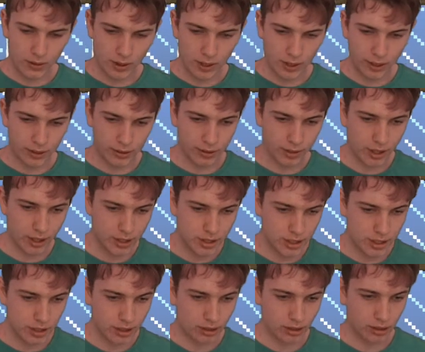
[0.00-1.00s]
I crashed
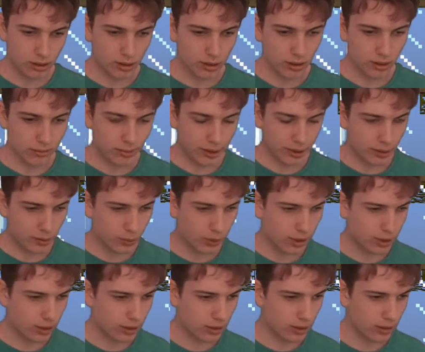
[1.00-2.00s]
here about a
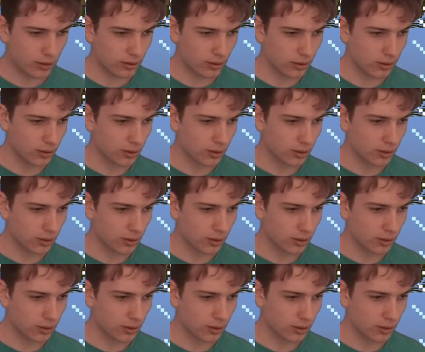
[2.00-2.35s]
week ago.